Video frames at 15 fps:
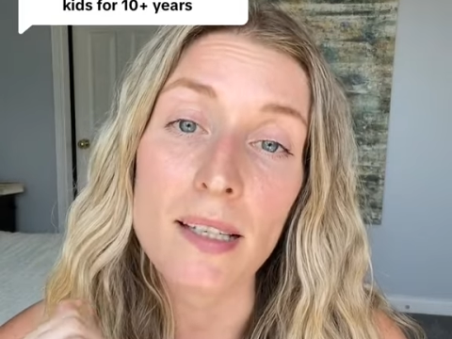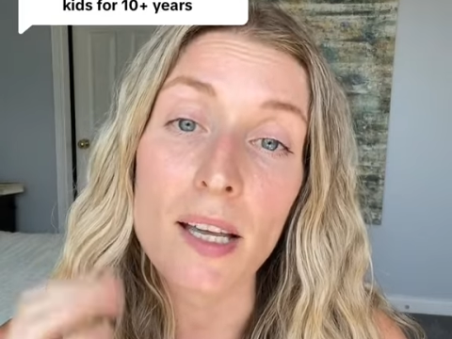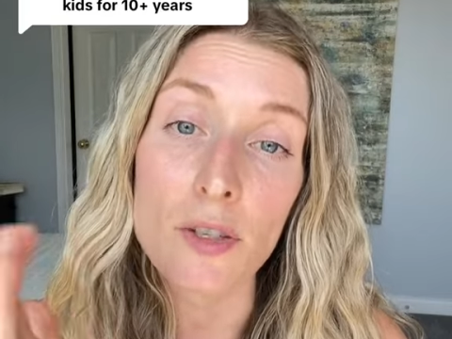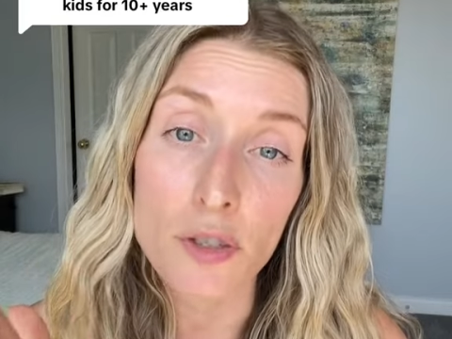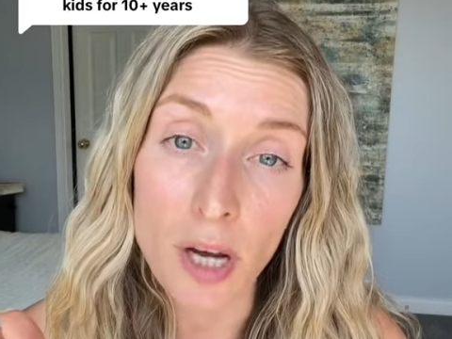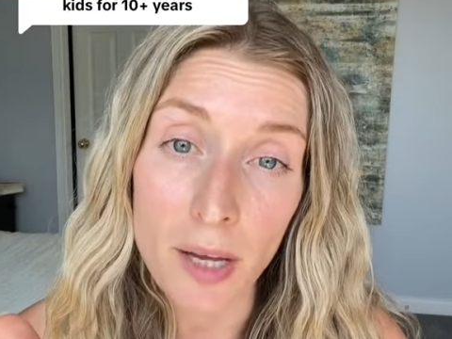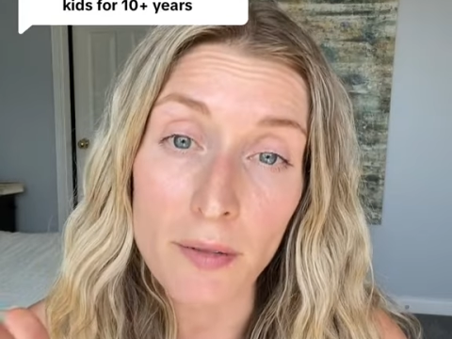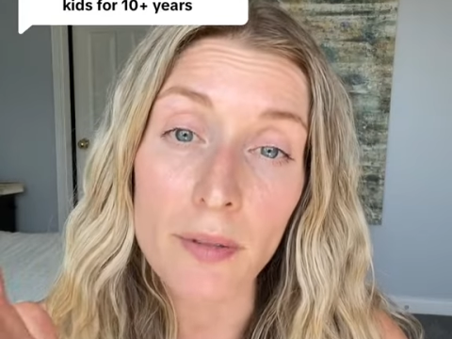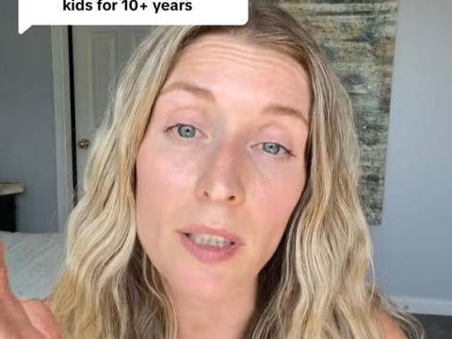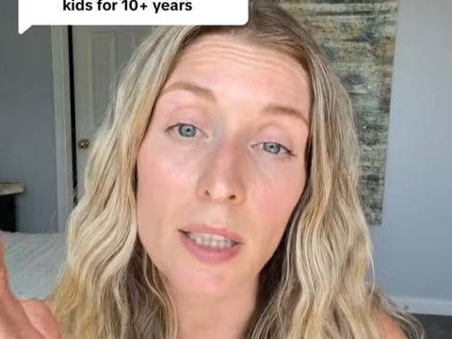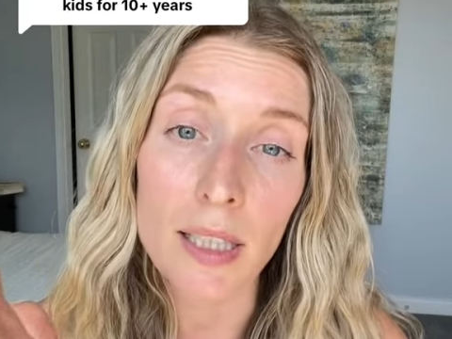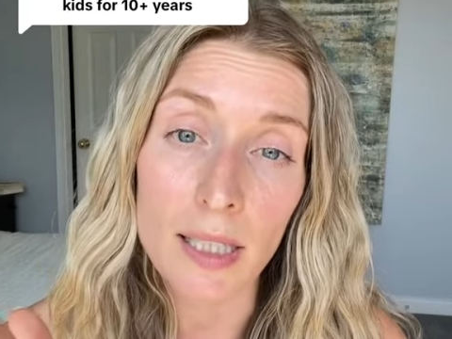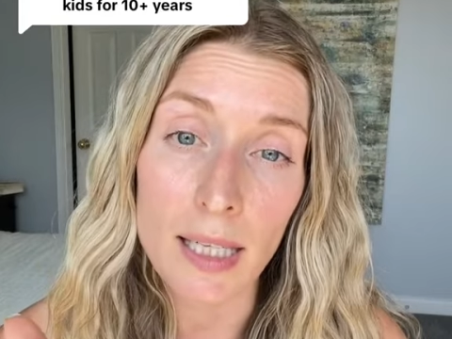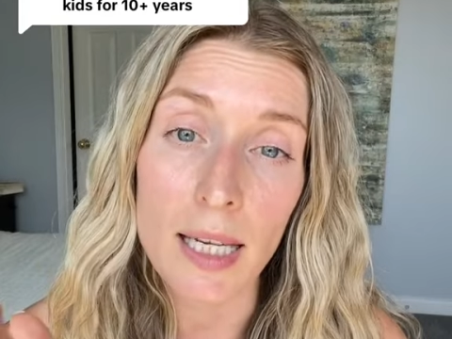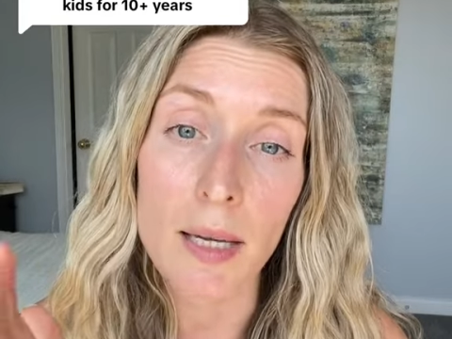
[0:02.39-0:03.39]
I
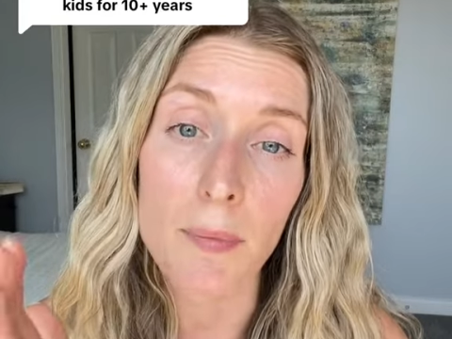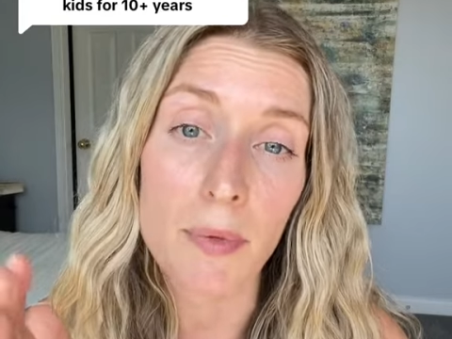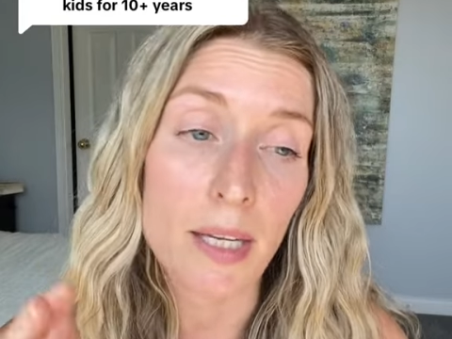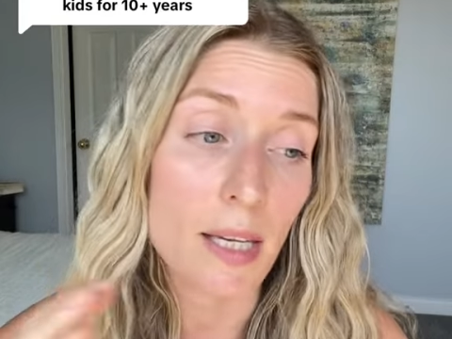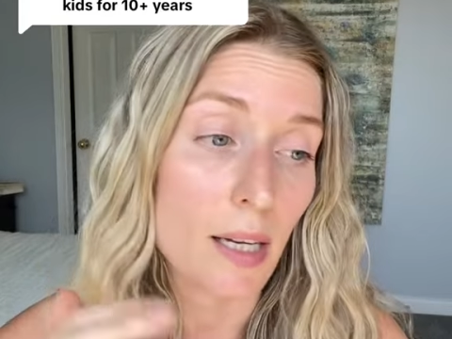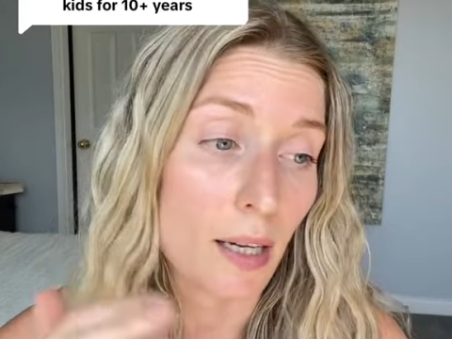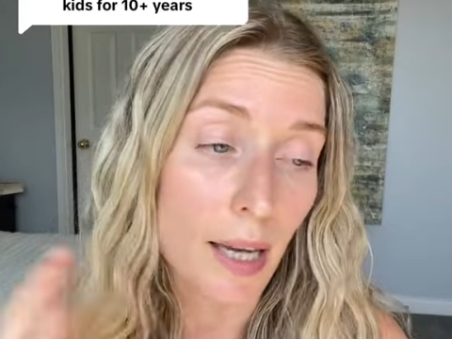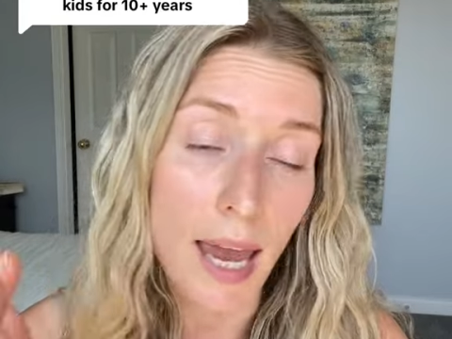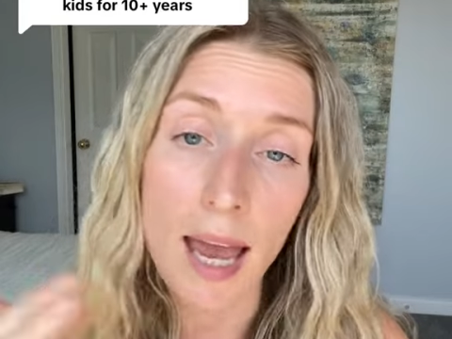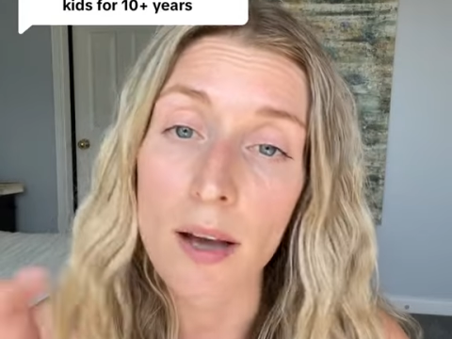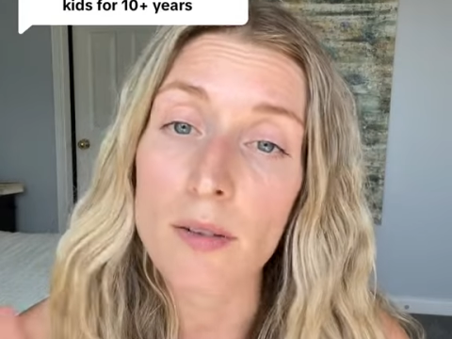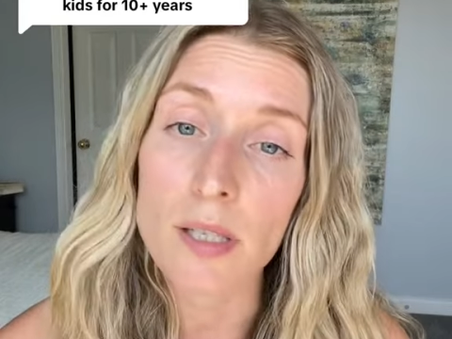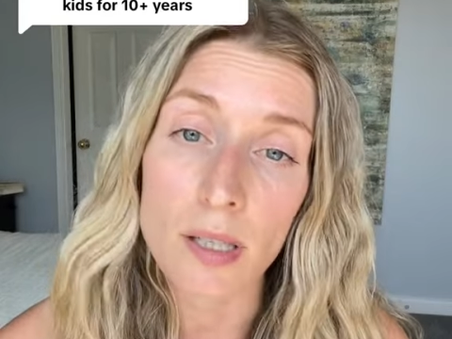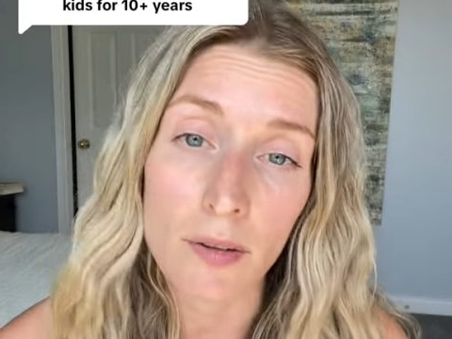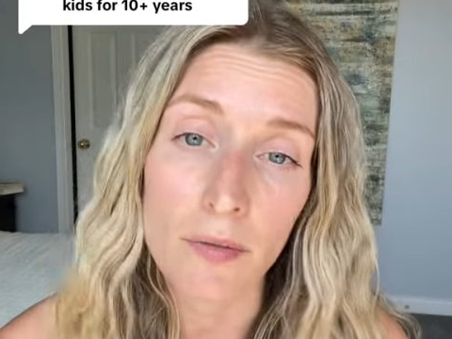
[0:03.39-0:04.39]
generally keep the
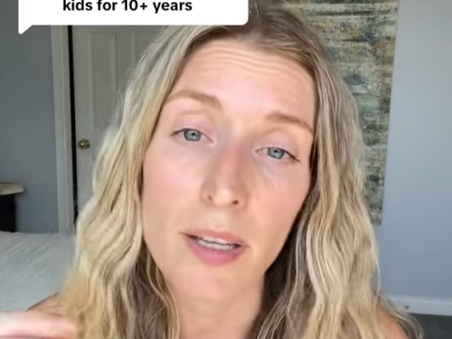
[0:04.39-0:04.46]
accounts and the